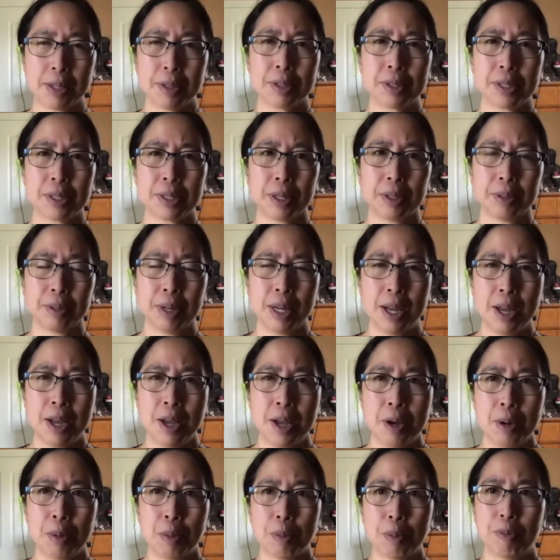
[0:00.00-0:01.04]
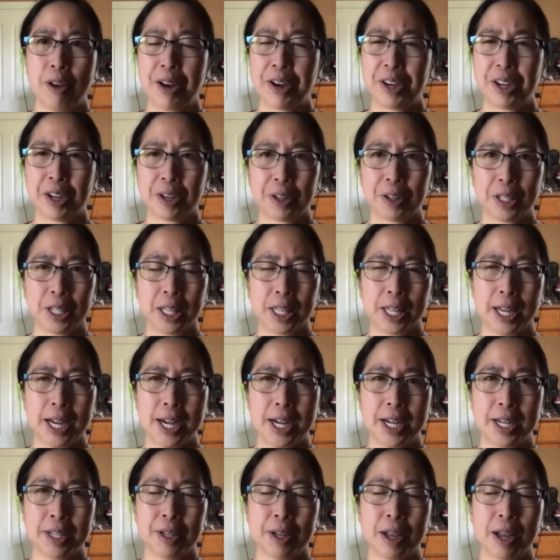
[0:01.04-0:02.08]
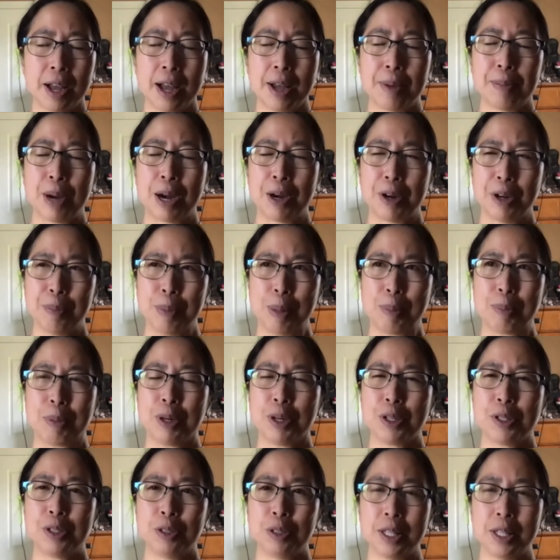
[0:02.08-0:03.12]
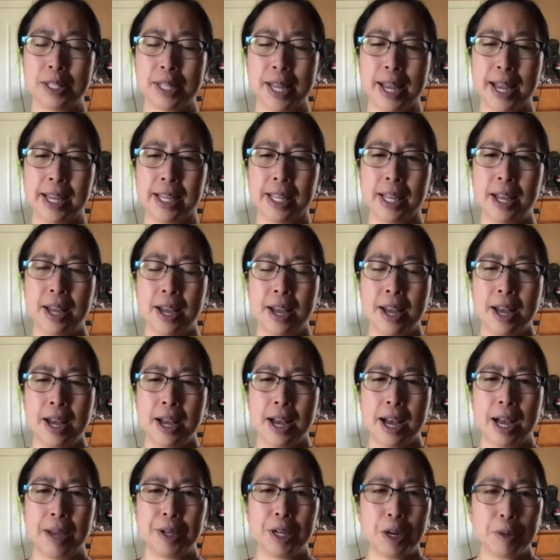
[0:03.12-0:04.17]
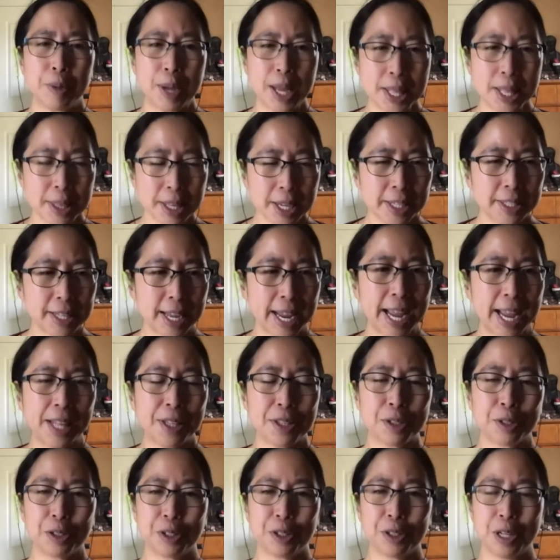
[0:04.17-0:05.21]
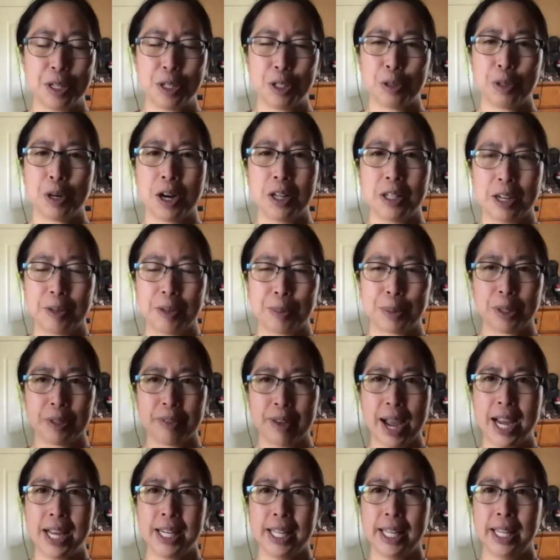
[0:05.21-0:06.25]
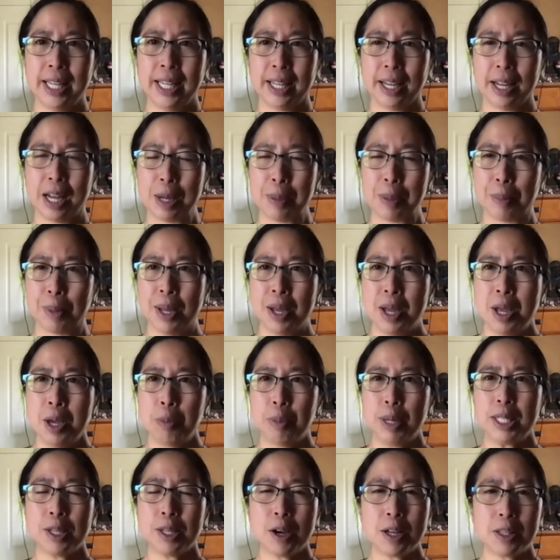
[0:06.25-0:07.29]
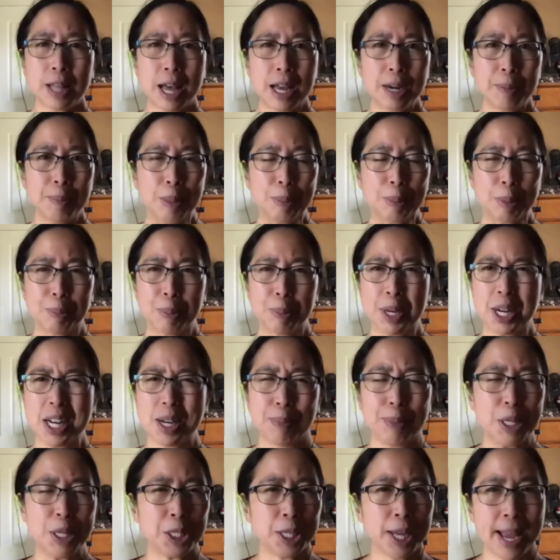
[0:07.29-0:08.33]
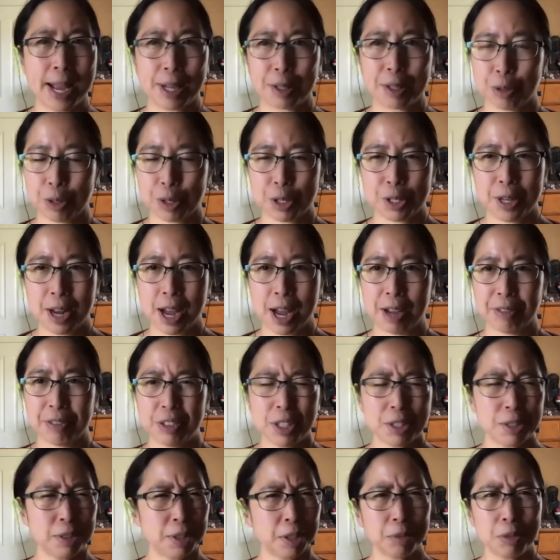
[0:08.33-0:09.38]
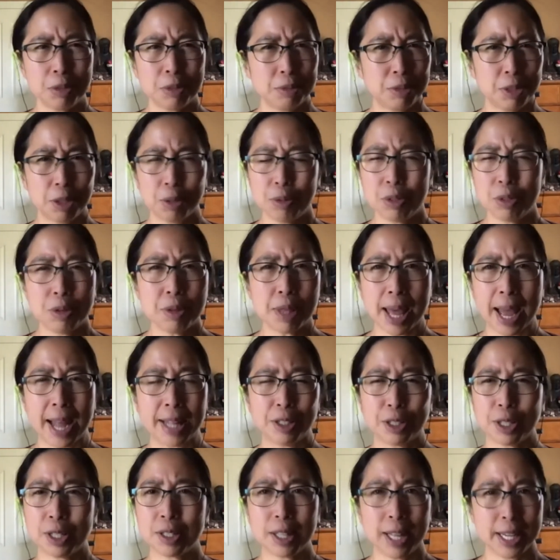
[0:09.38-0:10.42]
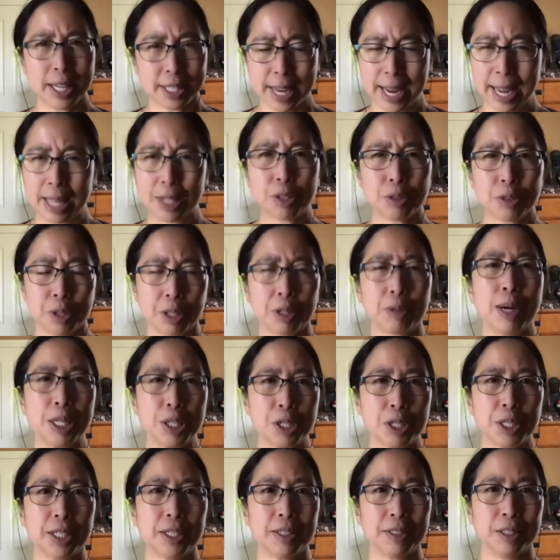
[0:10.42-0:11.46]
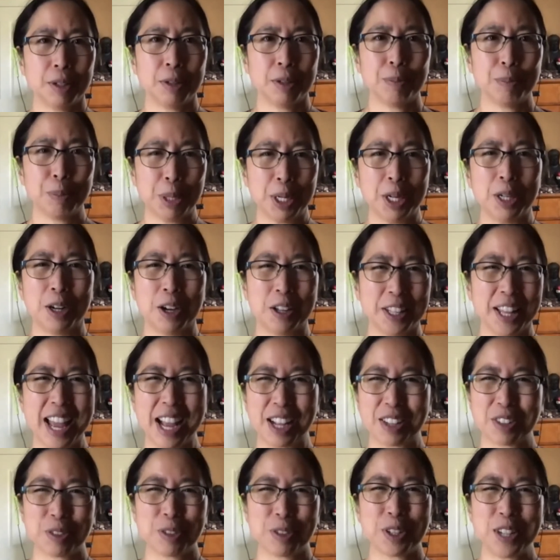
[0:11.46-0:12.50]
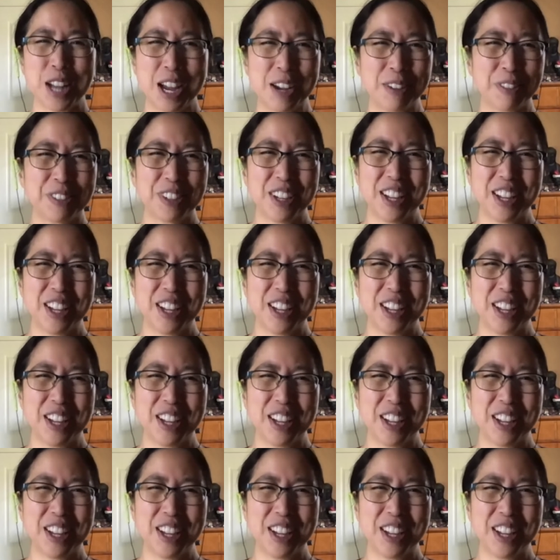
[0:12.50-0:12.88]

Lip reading: So very early on, I remember a student saying, in these answers that you all are providing, we saw a lot of people put in a bunch of extra stuff. Just don't do that. Just like answer the question. Don't put in all the extra stuff.